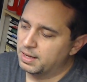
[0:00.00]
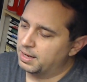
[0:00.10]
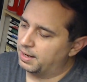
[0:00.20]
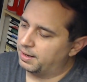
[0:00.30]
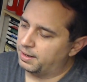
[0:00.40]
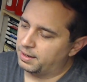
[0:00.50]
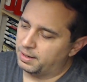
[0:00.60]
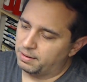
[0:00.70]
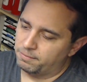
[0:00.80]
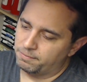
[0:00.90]

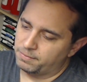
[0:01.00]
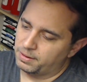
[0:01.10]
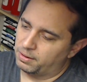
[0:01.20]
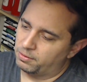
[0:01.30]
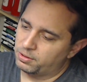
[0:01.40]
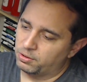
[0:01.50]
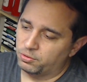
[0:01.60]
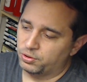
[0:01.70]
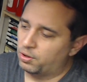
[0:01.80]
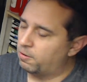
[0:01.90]
Um, you know,
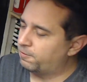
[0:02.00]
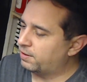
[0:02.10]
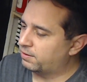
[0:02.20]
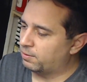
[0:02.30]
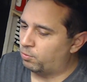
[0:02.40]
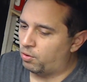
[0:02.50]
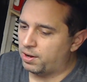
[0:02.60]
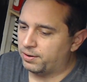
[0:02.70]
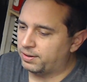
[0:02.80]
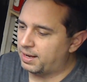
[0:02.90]
you'll know if there's some
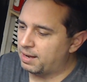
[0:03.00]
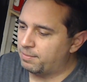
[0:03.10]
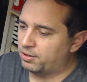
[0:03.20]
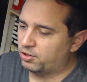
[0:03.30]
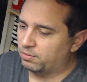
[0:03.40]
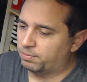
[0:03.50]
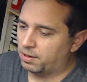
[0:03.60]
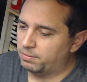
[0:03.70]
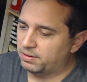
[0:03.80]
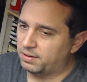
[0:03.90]
water damage. You'll
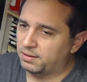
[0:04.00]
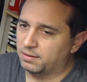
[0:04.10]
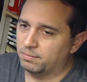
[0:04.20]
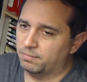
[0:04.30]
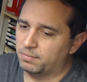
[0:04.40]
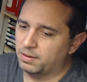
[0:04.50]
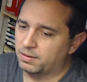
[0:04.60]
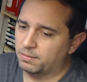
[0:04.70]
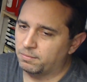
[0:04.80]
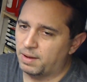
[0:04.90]
probably see some
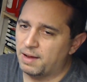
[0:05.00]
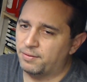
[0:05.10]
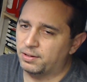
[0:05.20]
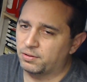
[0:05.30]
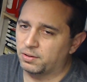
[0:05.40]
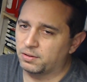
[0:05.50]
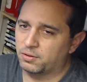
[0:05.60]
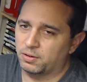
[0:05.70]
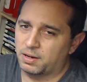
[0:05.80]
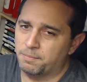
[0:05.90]
some evidence on the
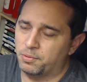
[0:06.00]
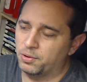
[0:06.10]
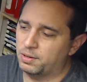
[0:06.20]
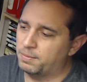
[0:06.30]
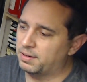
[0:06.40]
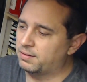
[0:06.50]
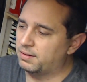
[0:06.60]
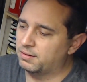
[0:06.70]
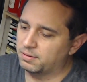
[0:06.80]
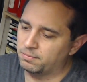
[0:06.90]
circuit board. You might
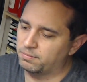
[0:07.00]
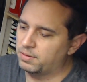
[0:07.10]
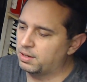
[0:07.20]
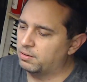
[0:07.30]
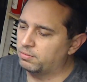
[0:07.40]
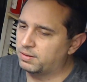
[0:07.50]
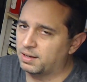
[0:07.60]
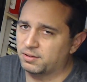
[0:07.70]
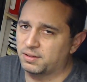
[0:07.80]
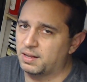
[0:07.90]
see some you know
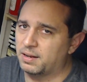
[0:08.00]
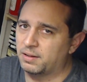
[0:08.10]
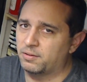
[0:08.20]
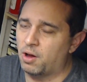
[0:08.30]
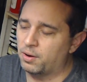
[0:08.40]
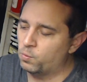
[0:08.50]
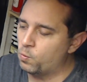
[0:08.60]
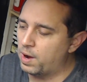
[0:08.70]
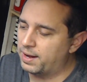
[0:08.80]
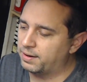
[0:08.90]
dust that it's gotten
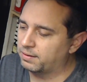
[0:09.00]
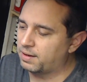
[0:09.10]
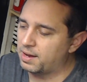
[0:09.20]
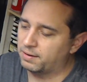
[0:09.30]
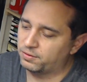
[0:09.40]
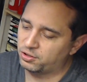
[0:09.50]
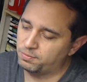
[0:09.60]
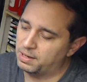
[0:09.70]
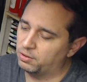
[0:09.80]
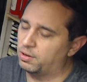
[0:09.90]
wet and it's kind of
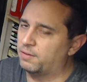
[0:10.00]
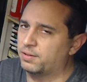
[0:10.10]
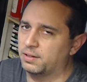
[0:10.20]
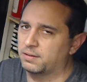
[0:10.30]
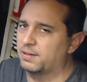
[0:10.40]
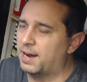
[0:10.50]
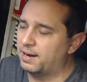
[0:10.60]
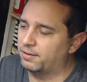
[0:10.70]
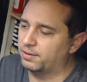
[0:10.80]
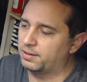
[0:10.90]
smeared off to the
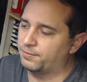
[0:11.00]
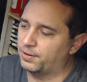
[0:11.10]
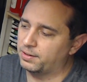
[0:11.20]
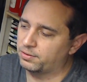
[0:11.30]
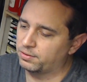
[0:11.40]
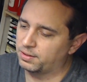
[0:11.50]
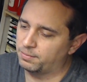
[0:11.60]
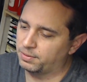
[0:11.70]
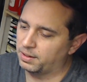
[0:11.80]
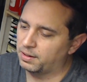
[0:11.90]
side of the device or
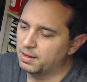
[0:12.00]
something.